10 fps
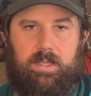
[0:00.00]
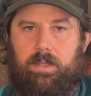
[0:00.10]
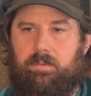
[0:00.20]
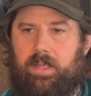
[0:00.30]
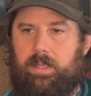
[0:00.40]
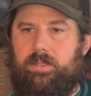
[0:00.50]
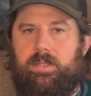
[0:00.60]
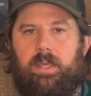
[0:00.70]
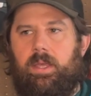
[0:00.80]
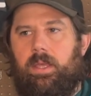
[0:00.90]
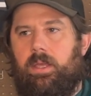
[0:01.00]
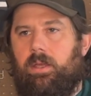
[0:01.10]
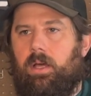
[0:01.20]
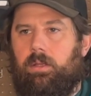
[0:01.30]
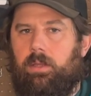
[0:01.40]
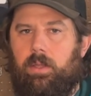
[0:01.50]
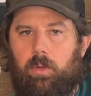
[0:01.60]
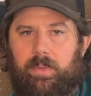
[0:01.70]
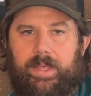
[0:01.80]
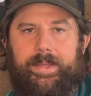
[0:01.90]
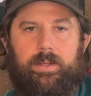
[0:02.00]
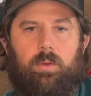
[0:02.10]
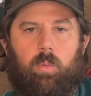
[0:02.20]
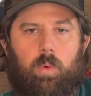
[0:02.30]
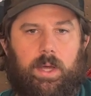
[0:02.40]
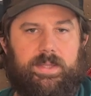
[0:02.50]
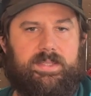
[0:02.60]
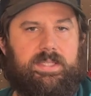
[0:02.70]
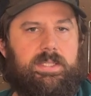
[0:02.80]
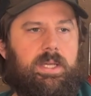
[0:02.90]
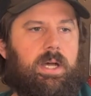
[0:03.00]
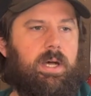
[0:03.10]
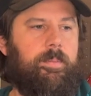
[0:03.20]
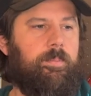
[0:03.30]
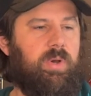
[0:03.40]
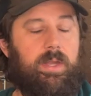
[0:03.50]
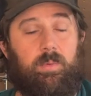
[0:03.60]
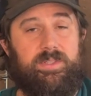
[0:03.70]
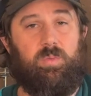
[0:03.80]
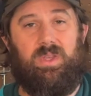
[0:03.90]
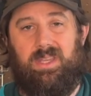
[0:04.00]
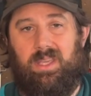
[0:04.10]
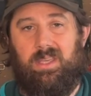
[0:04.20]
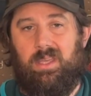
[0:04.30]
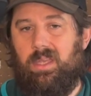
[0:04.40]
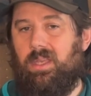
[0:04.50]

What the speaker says: It rained a little bit once, but it was windy.